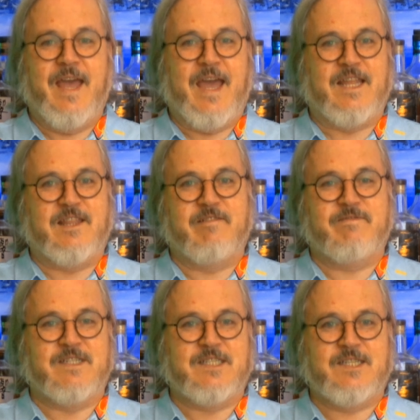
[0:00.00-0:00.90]
And
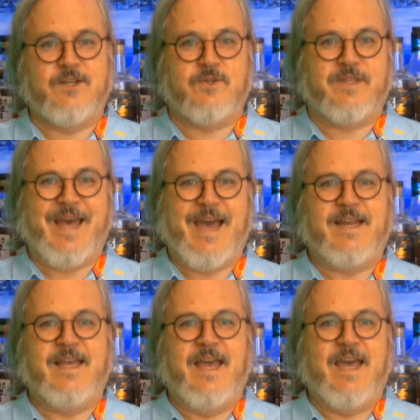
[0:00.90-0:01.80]
they've distilled that
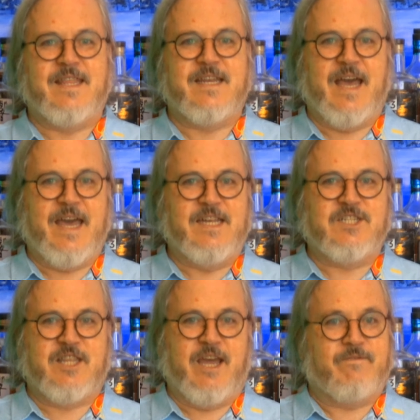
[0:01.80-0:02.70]
and then
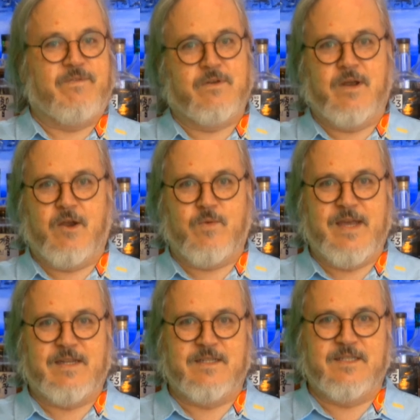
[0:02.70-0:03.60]
aged that for
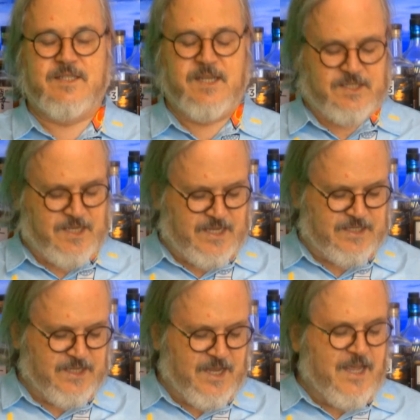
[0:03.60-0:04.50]
around 6
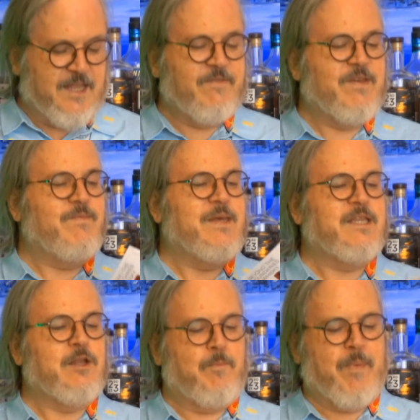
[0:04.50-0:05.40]
years. They even give me a
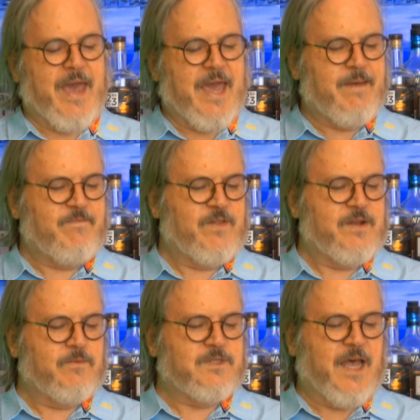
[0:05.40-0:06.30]
little
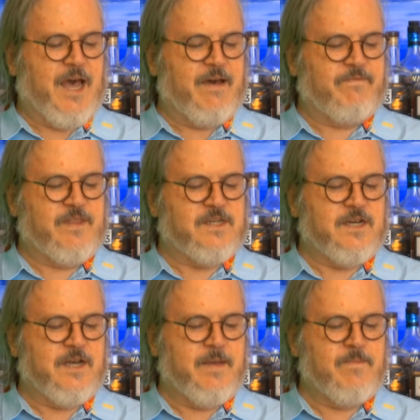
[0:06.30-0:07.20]
pamphlet. It was half
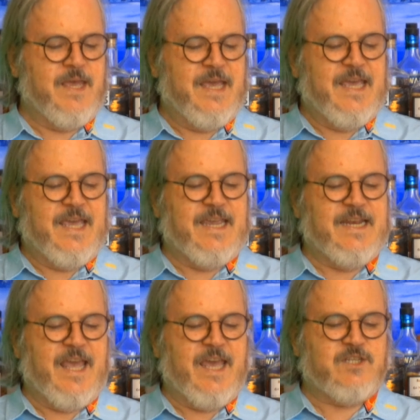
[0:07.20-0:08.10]
time
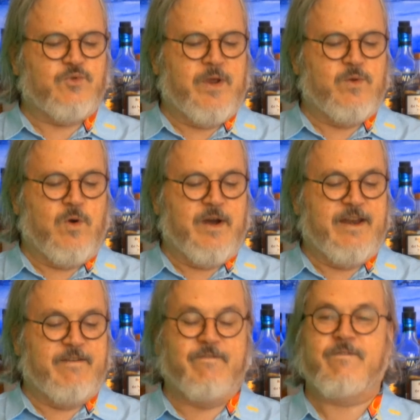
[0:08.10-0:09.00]
in ex-red
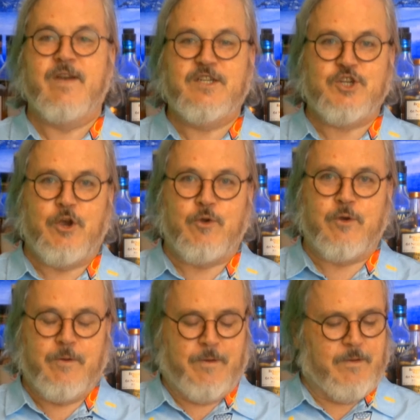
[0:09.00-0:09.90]
wine French oak
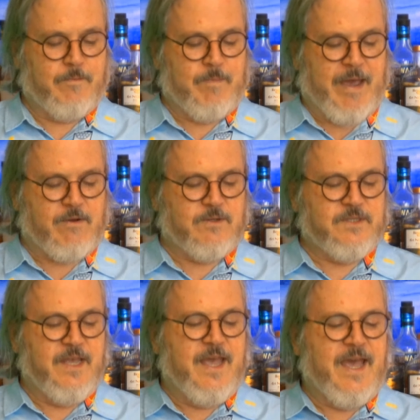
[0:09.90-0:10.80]

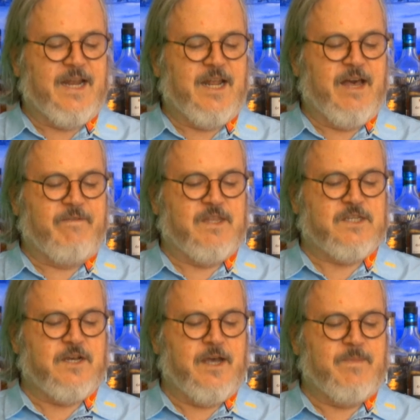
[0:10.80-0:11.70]
barrels and half the
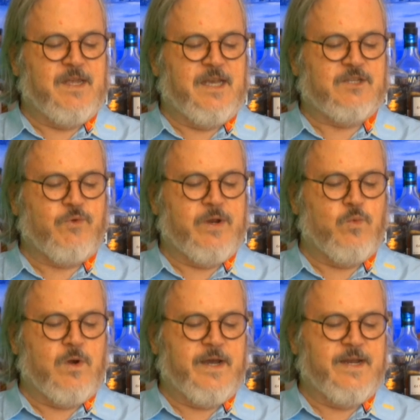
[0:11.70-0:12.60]
time in ex-red
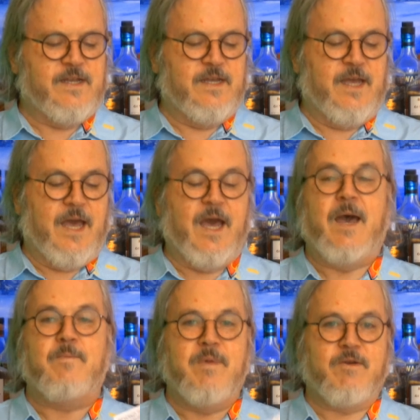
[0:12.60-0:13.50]
wine
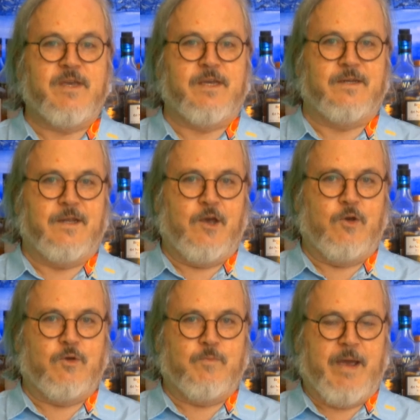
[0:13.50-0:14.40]
American oak